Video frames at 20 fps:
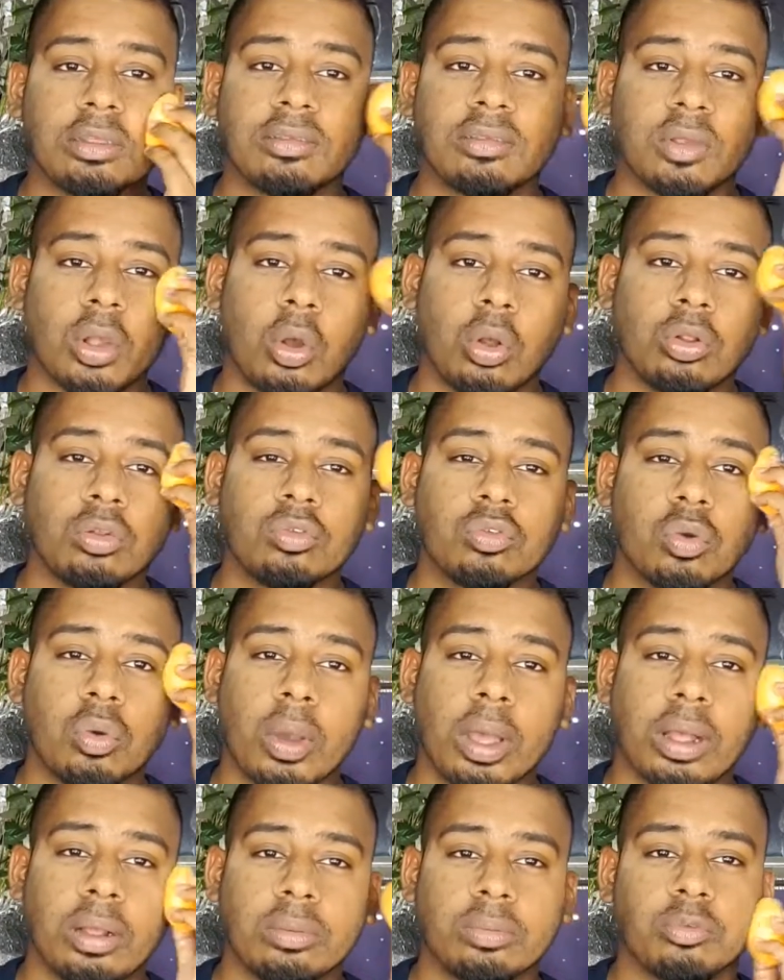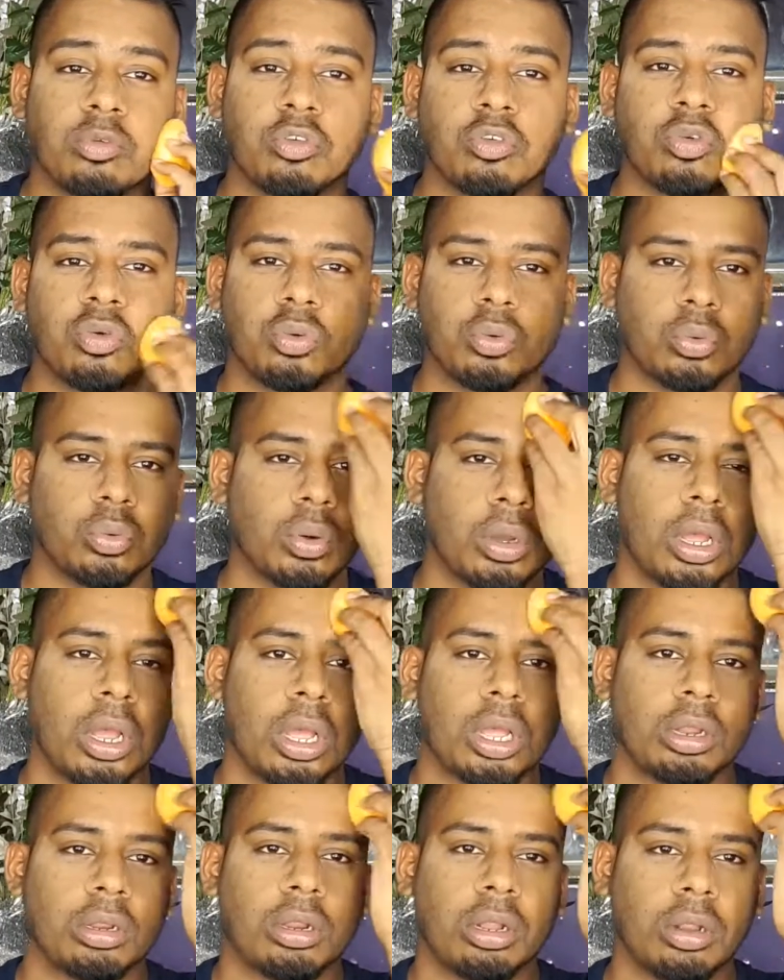This also helps to
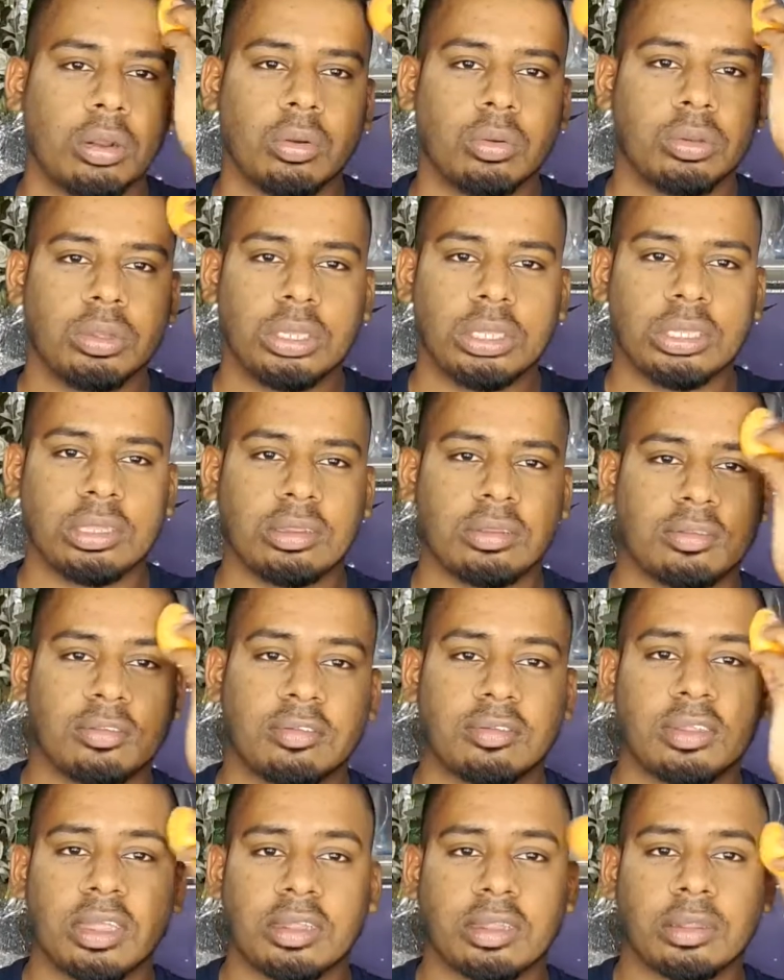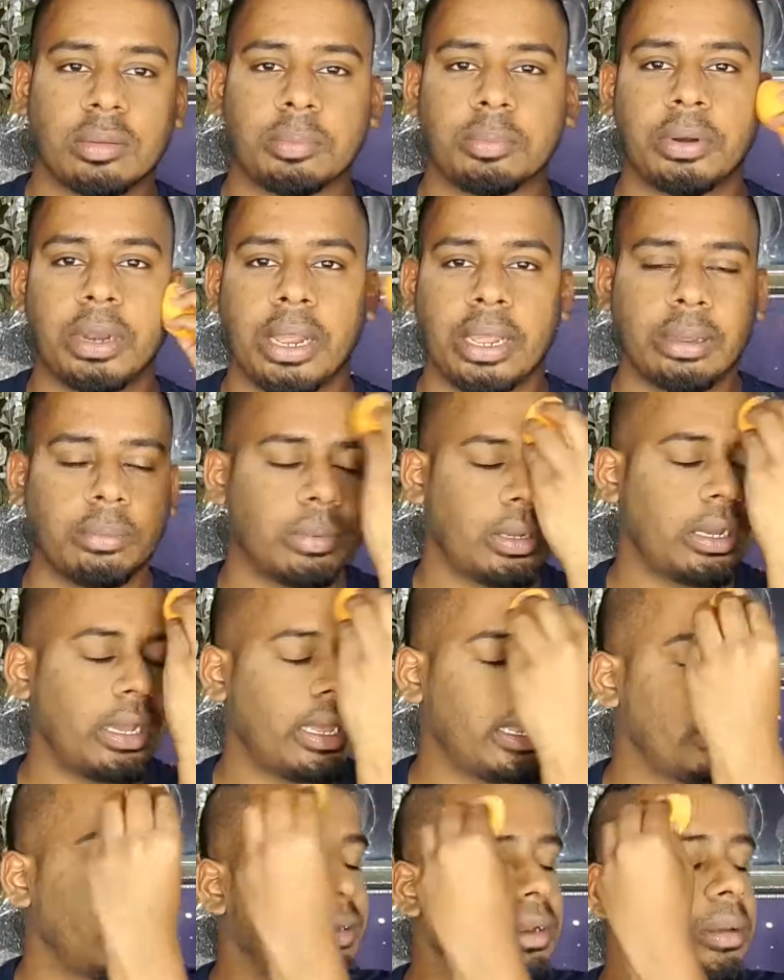not only set the
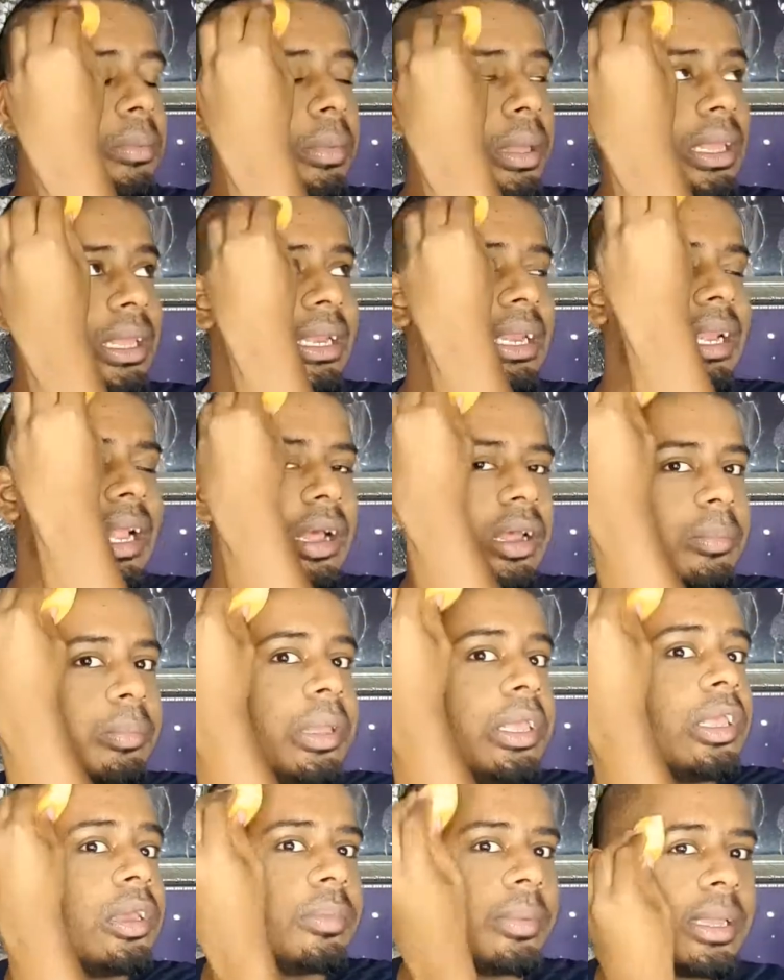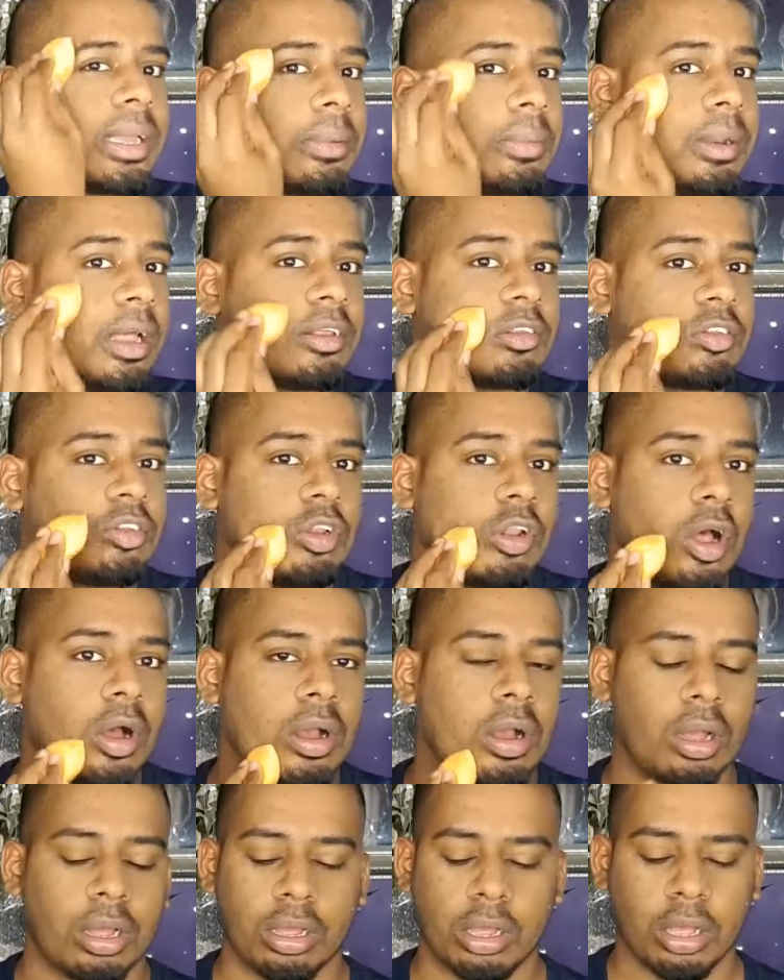primer and make your makeup last
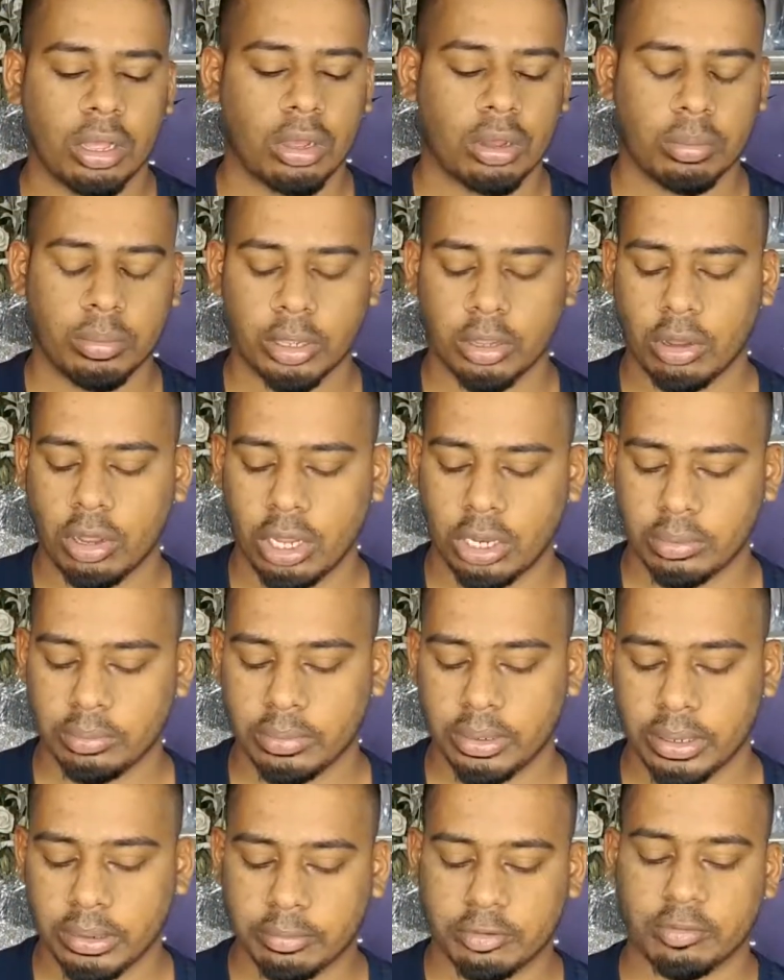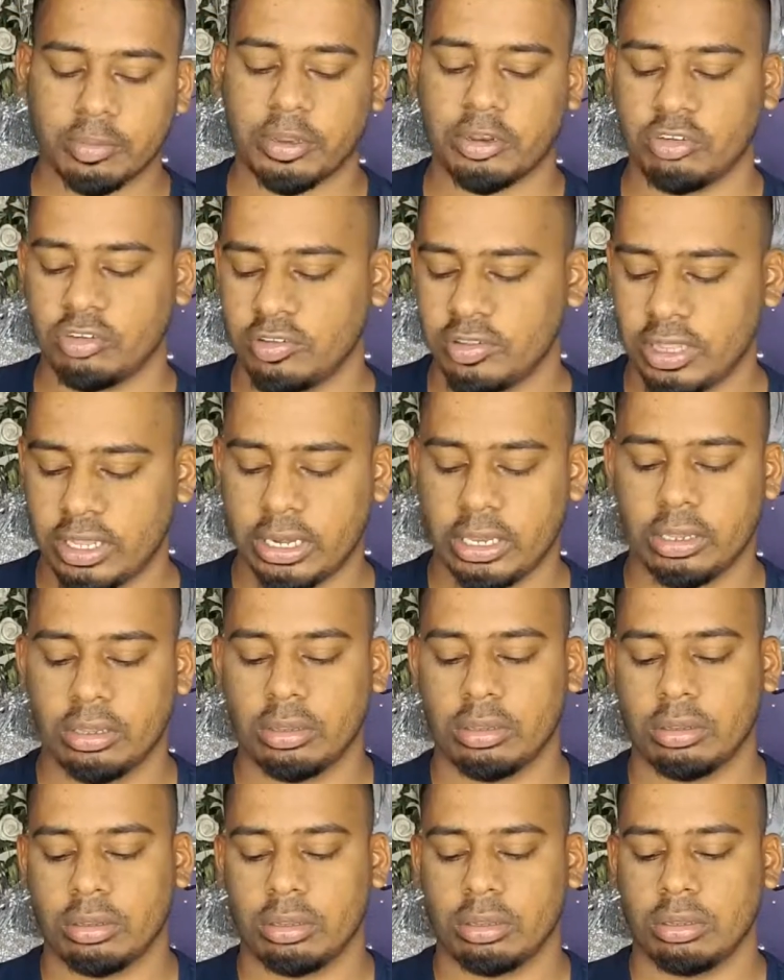longer. Oh my god, my sponge is
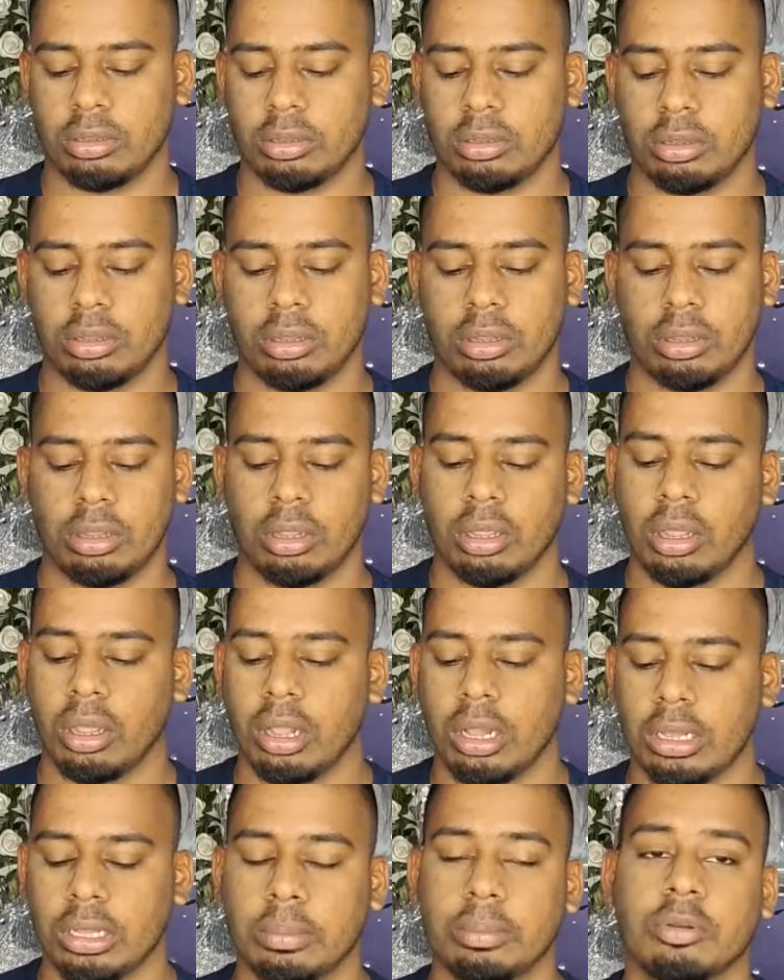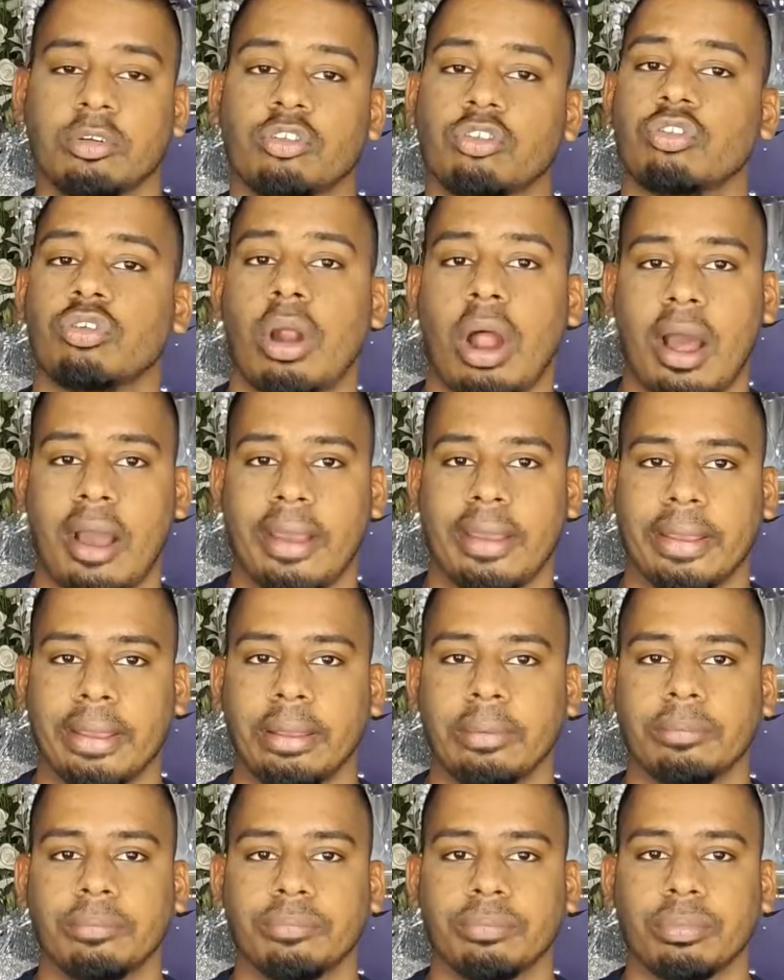getting a little bit
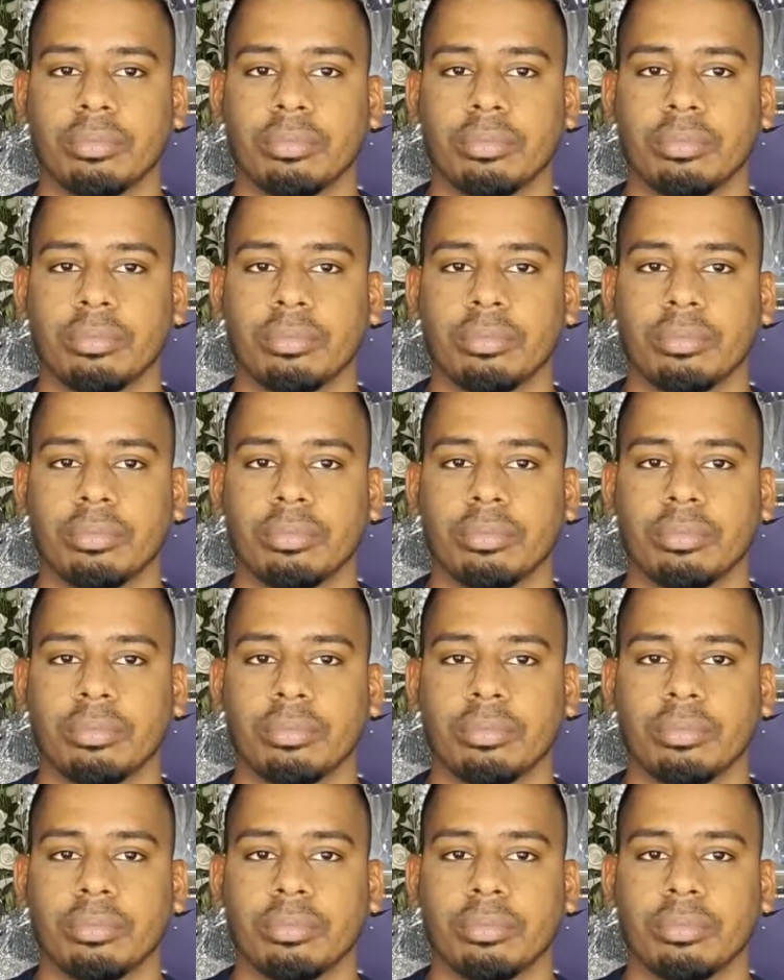dry.